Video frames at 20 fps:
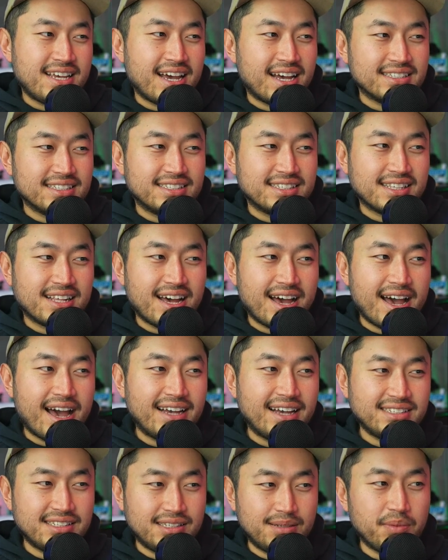Tesla
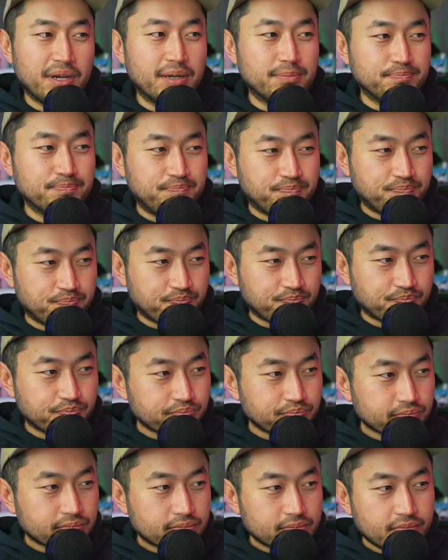estimate.
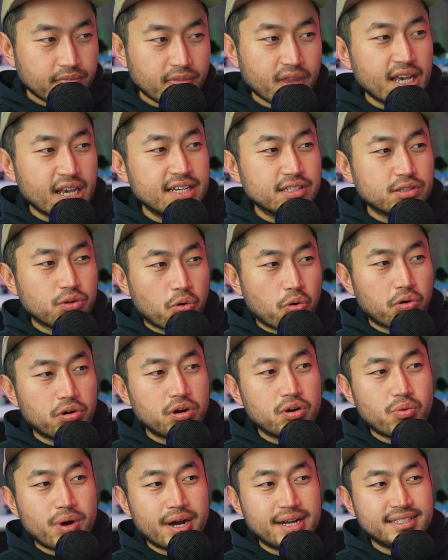His
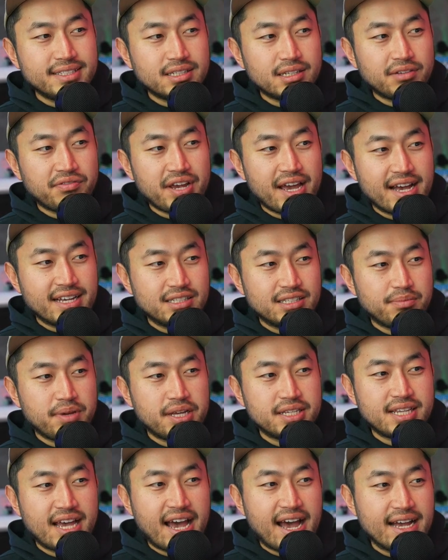quarter one delivery
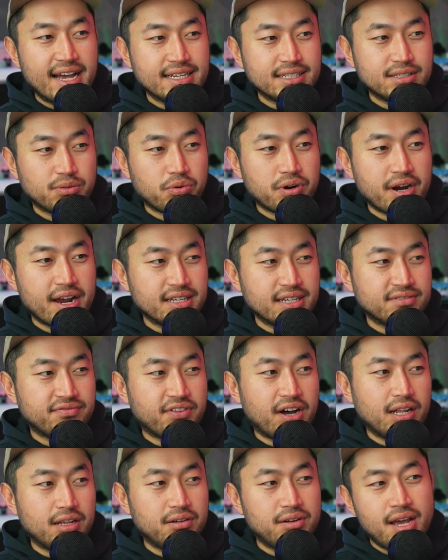estimates were as
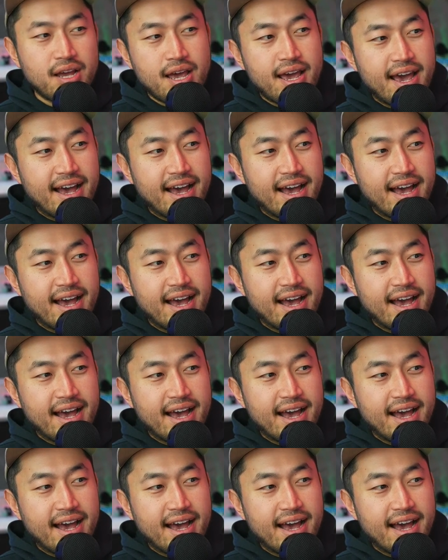followed.